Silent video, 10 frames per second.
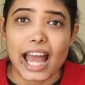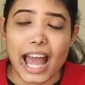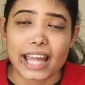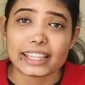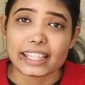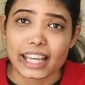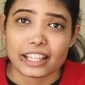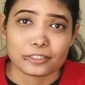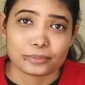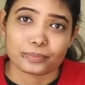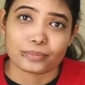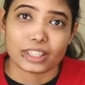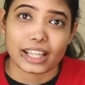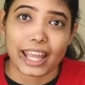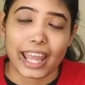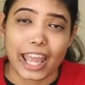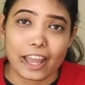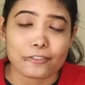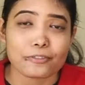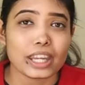And then,
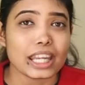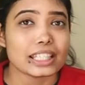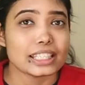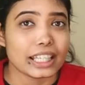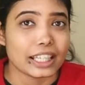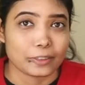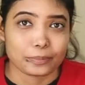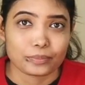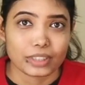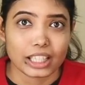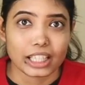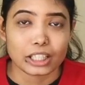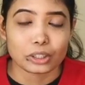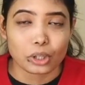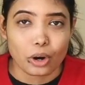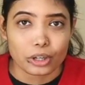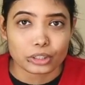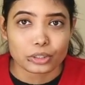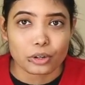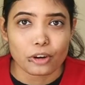every day, he
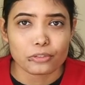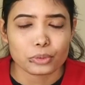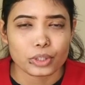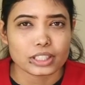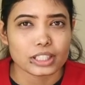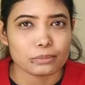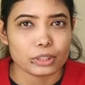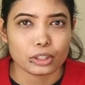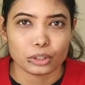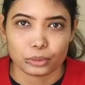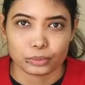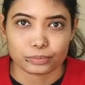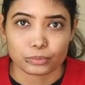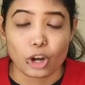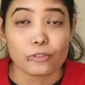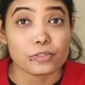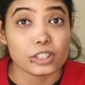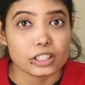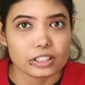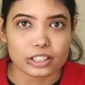thought of doing something new, of
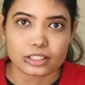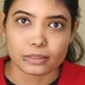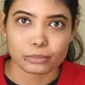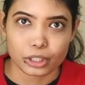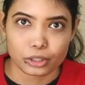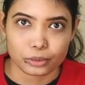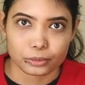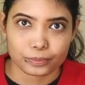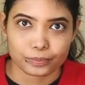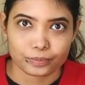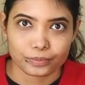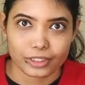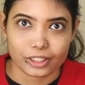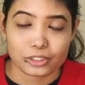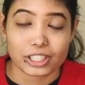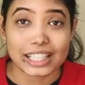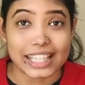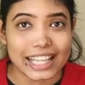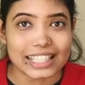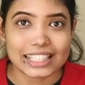learning something new. So the
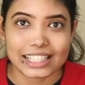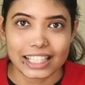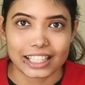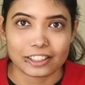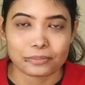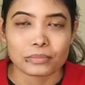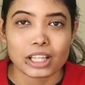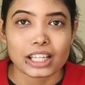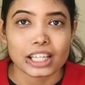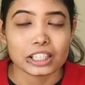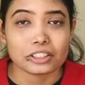next day, he